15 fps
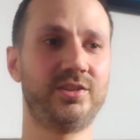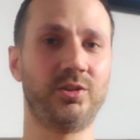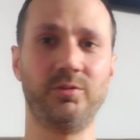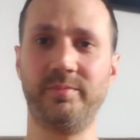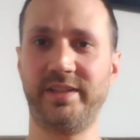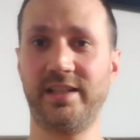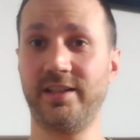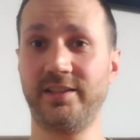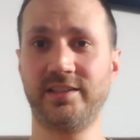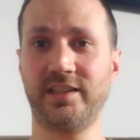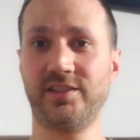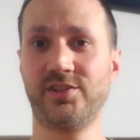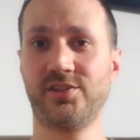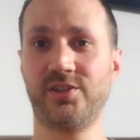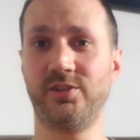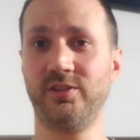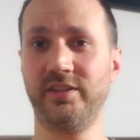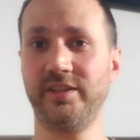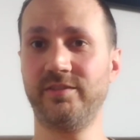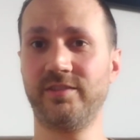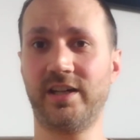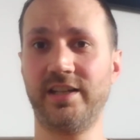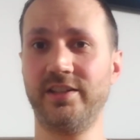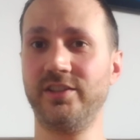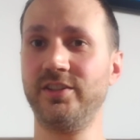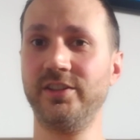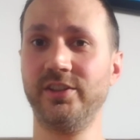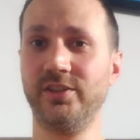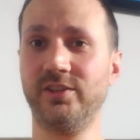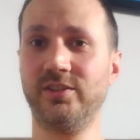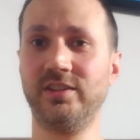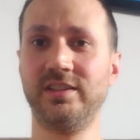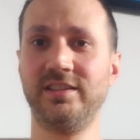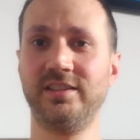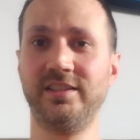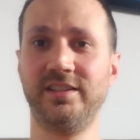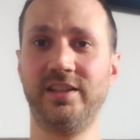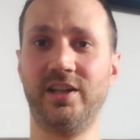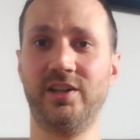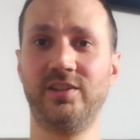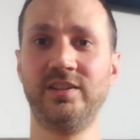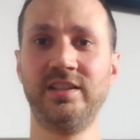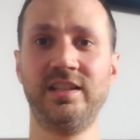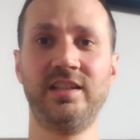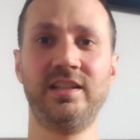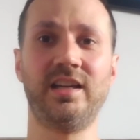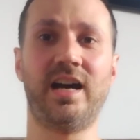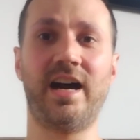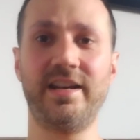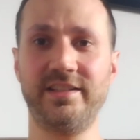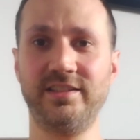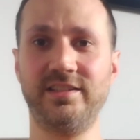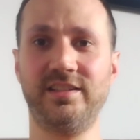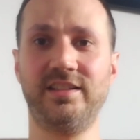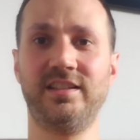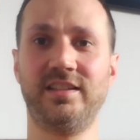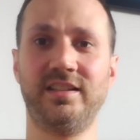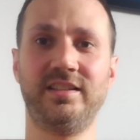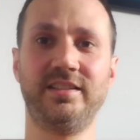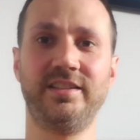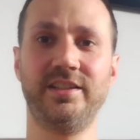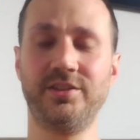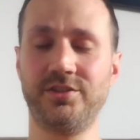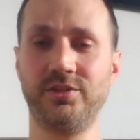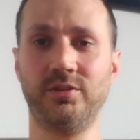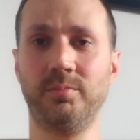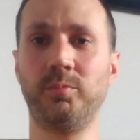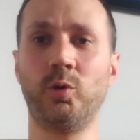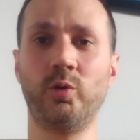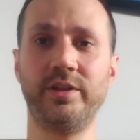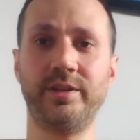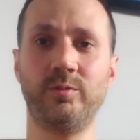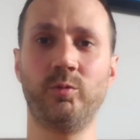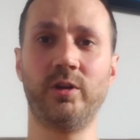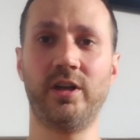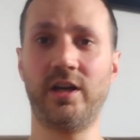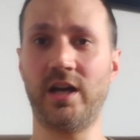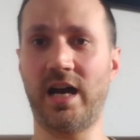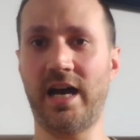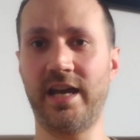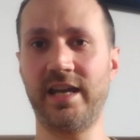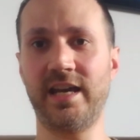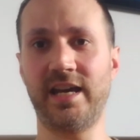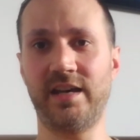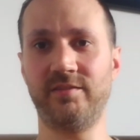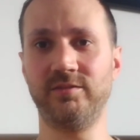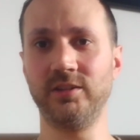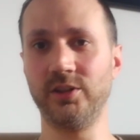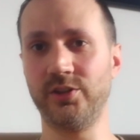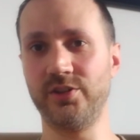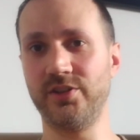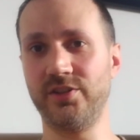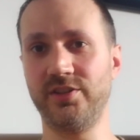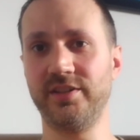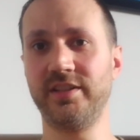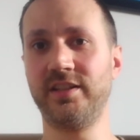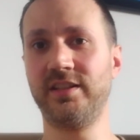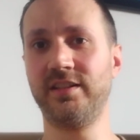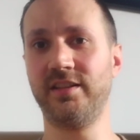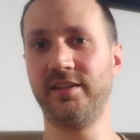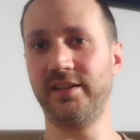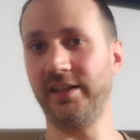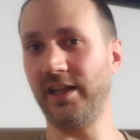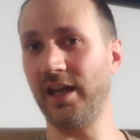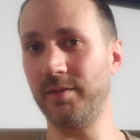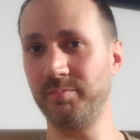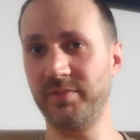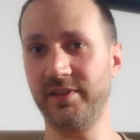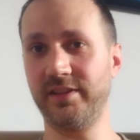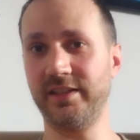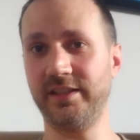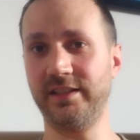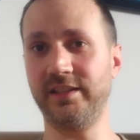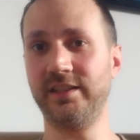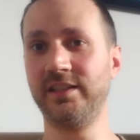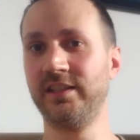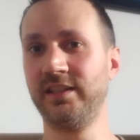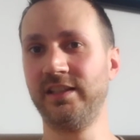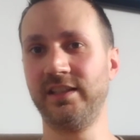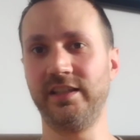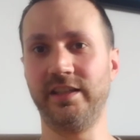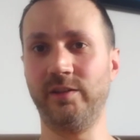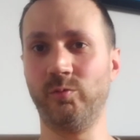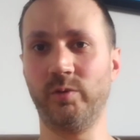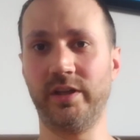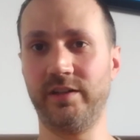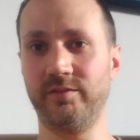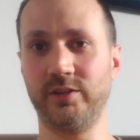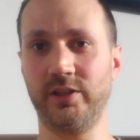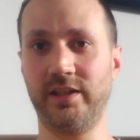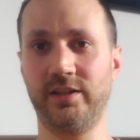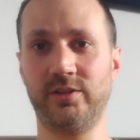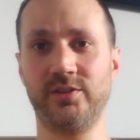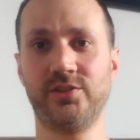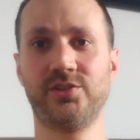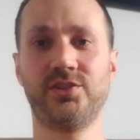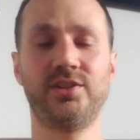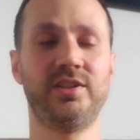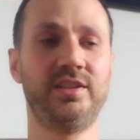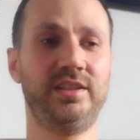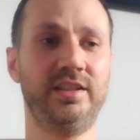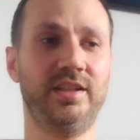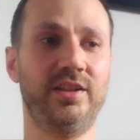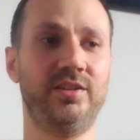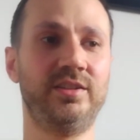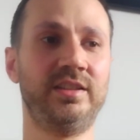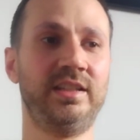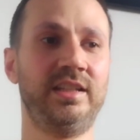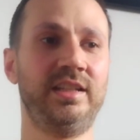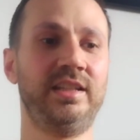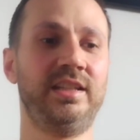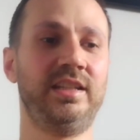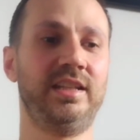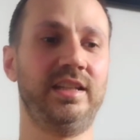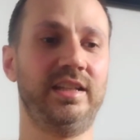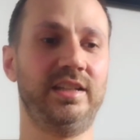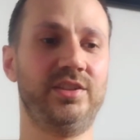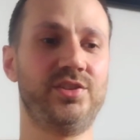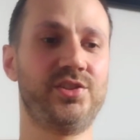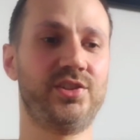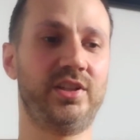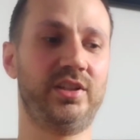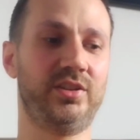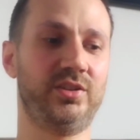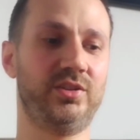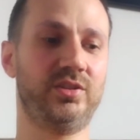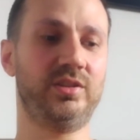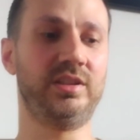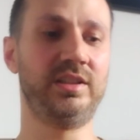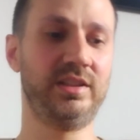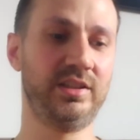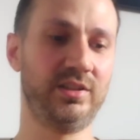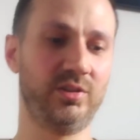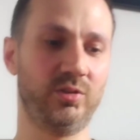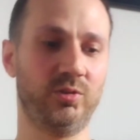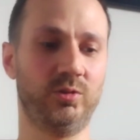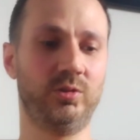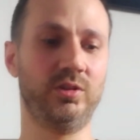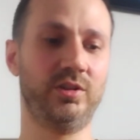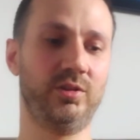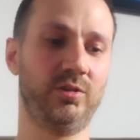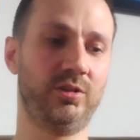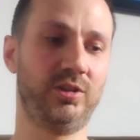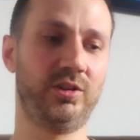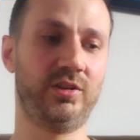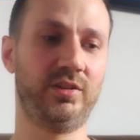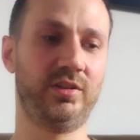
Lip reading: told me that that's totally fine to do. I didn't get to the point where I have learned the empathy and whatever else, and so, or